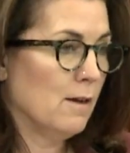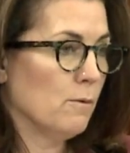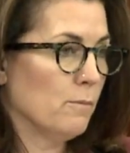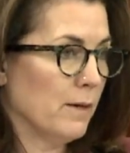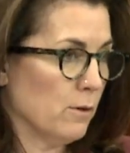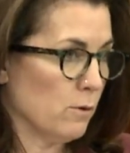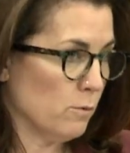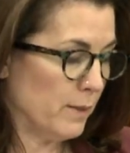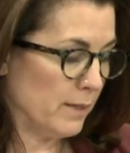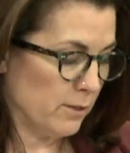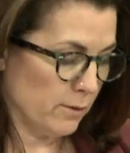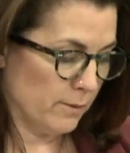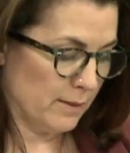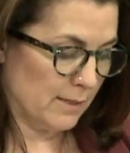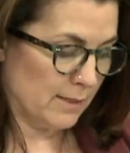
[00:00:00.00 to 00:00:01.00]
when all we
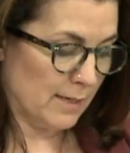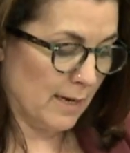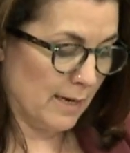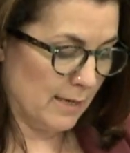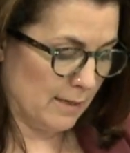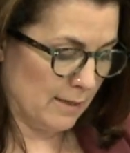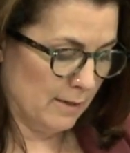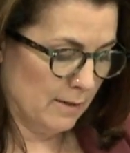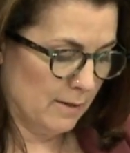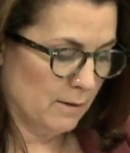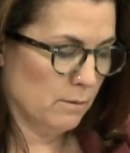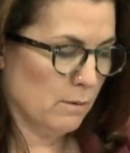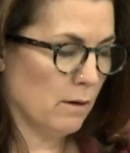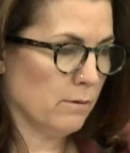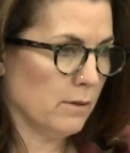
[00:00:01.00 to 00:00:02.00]
do is take
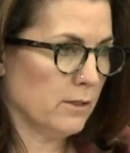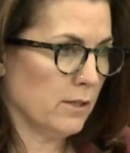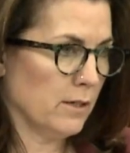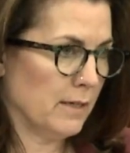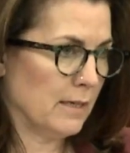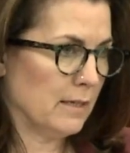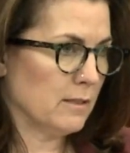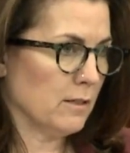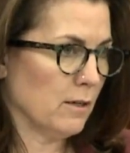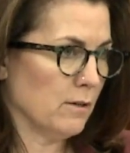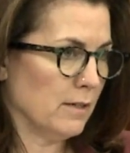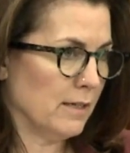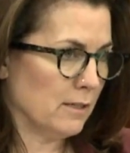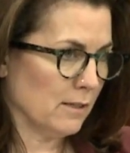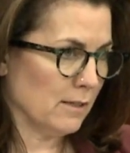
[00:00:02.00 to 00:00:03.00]
while returning so
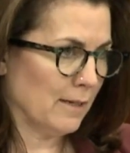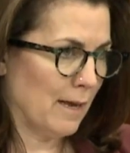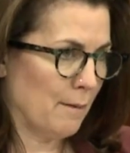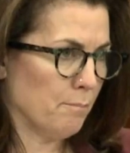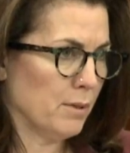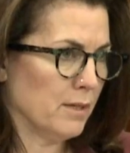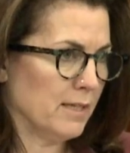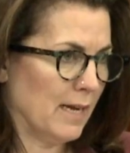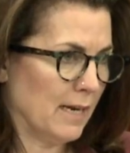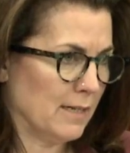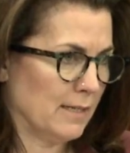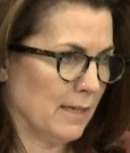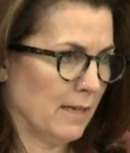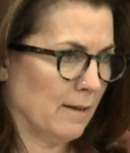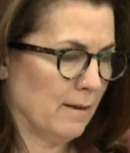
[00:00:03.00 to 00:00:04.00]
little and
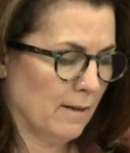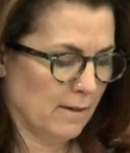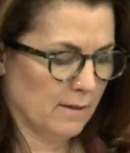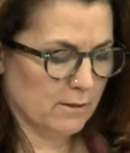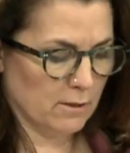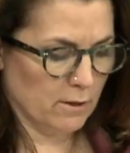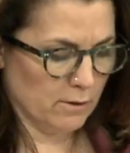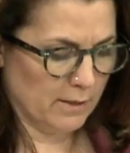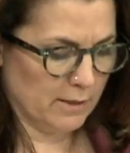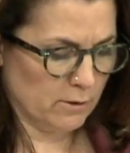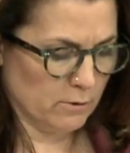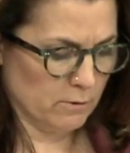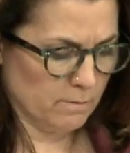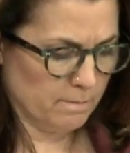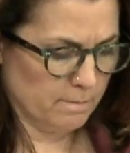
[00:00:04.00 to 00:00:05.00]
protecting so
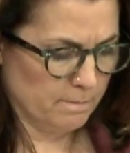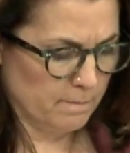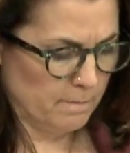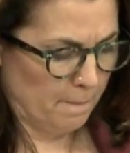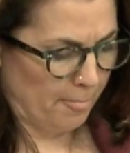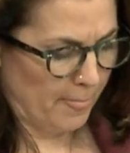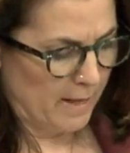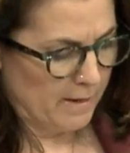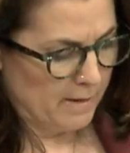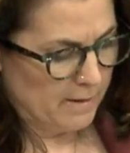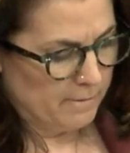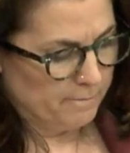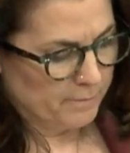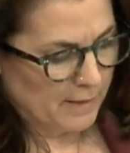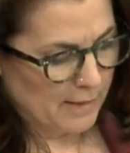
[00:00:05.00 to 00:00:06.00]
little.
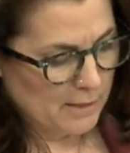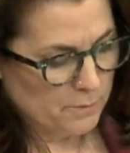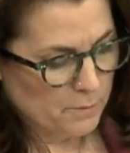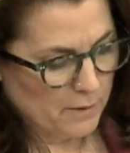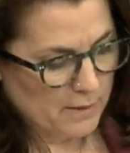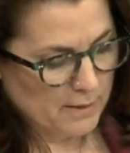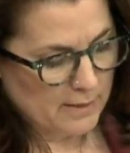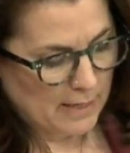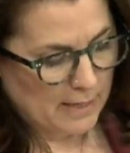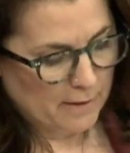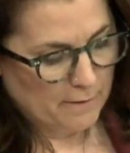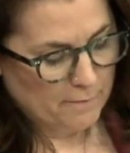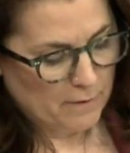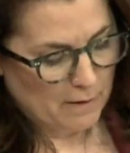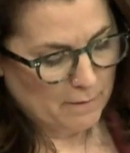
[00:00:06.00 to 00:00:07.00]
That is what the State of the
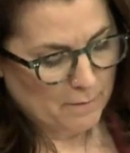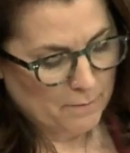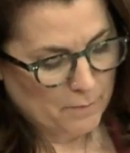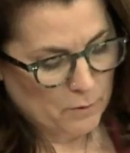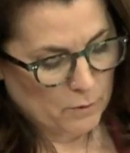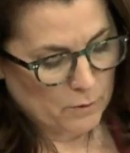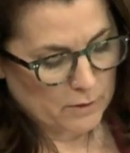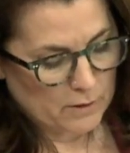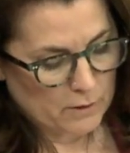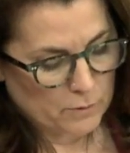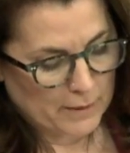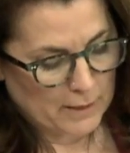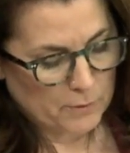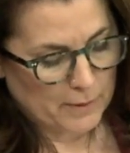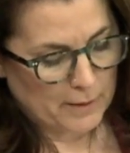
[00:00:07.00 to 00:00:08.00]
Environment Report
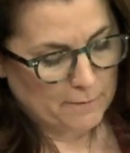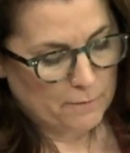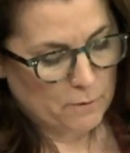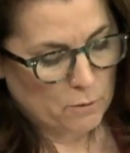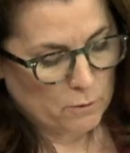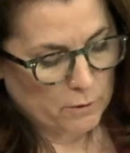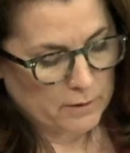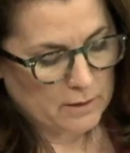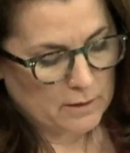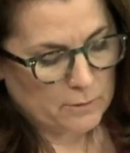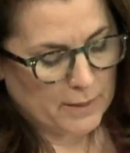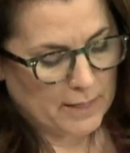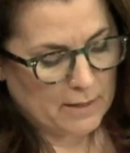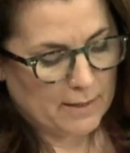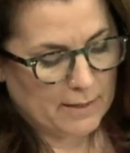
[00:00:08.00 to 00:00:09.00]
2024's
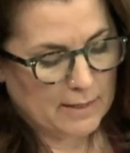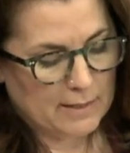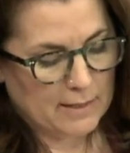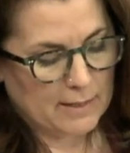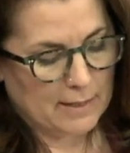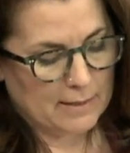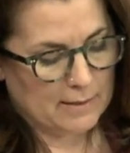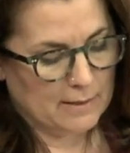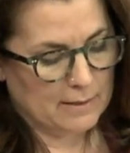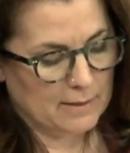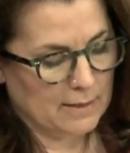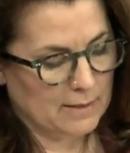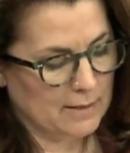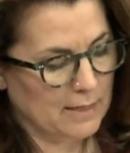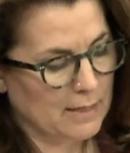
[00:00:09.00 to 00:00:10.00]
29 indicators
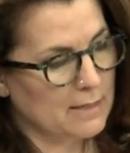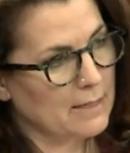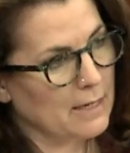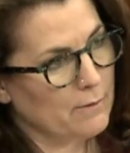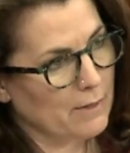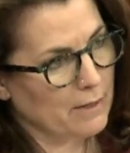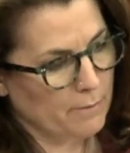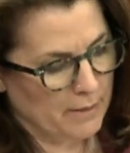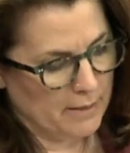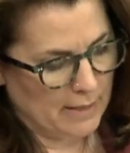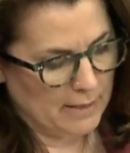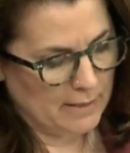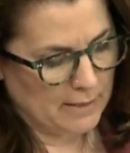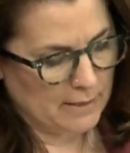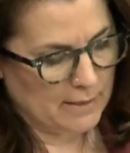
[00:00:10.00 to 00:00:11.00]
and 16
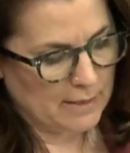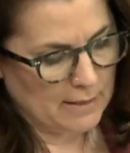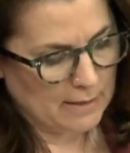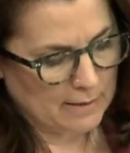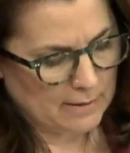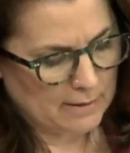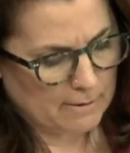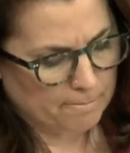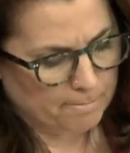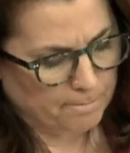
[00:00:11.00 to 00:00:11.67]
recommendations tell us,